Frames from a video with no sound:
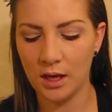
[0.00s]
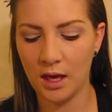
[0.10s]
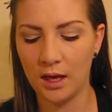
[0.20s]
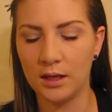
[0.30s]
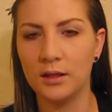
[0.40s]

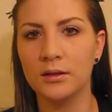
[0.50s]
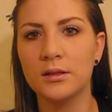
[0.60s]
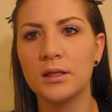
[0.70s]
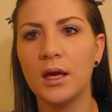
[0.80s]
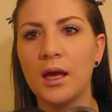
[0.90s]

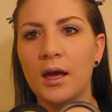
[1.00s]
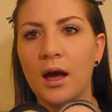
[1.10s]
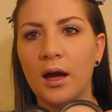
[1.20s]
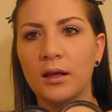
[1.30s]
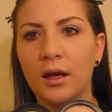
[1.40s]
and a
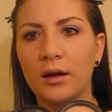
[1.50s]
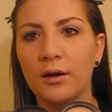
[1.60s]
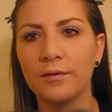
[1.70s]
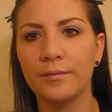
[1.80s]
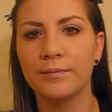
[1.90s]

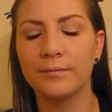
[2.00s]
highlighter.